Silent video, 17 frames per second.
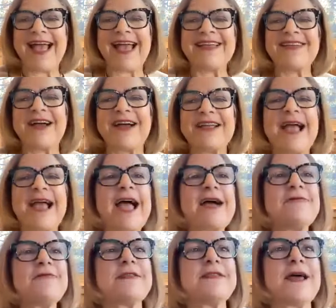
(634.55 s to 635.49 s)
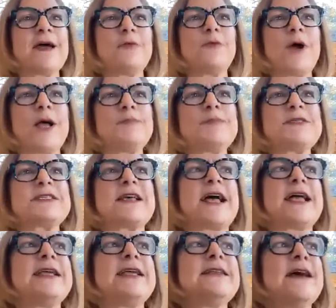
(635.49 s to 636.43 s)
And I have on that
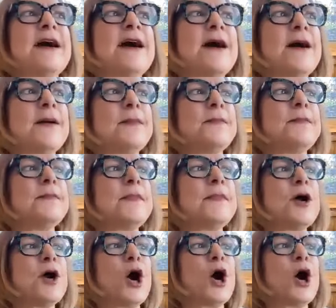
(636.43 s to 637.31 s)
website um,